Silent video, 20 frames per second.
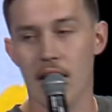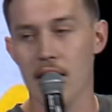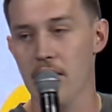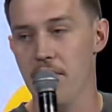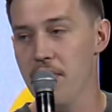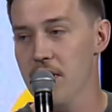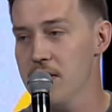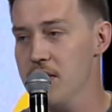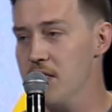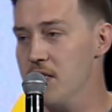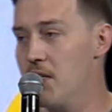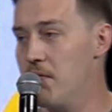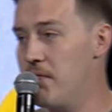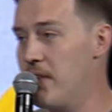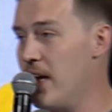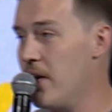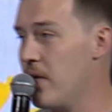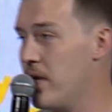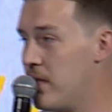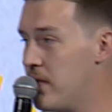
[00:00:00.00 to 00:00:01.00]
if this is the
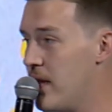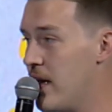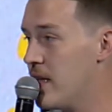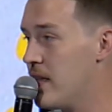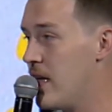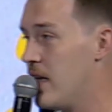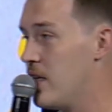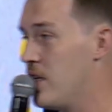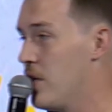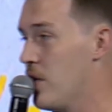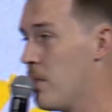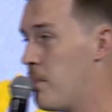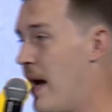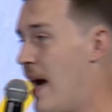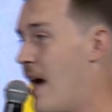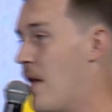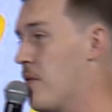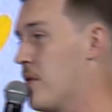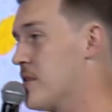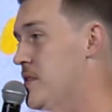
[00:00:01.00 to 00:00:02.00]
very thing that your
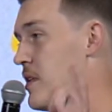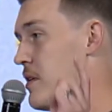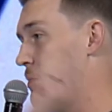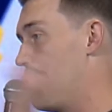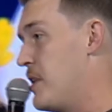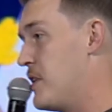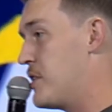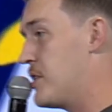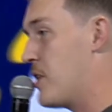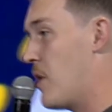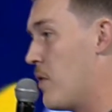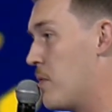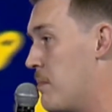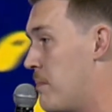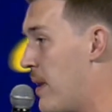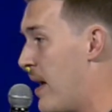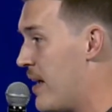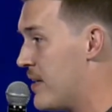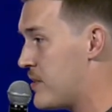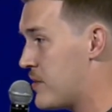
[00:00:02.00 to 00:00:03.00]
power is going to be shown
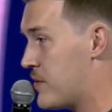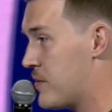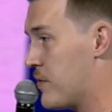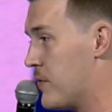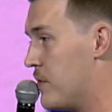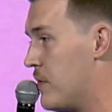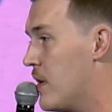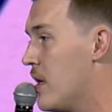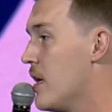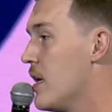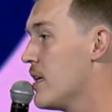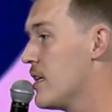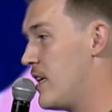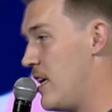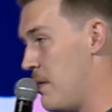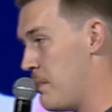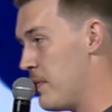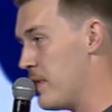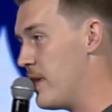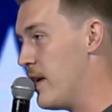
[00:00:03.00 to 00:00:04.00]
best through,
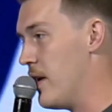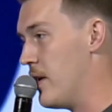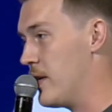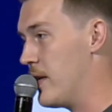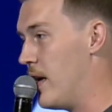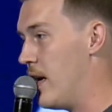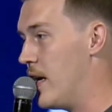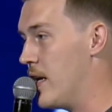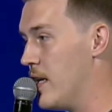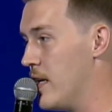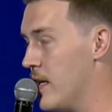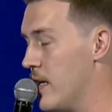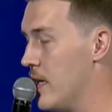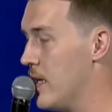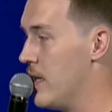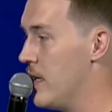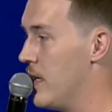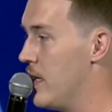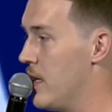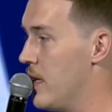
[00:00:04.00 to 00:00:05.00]
keep it there, God,
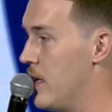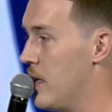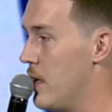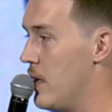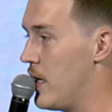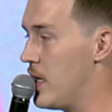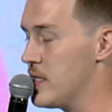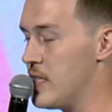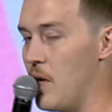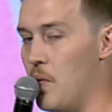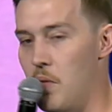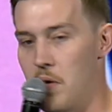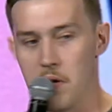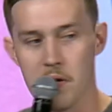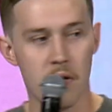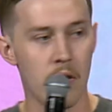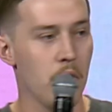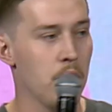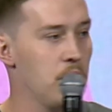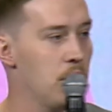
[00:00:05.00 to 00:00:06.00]
because I want
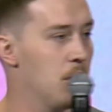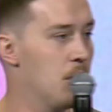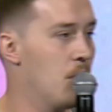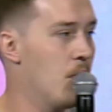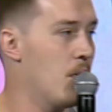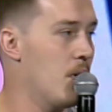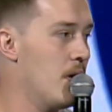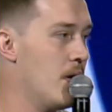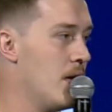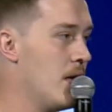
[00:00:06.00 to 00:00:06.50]
to know you more.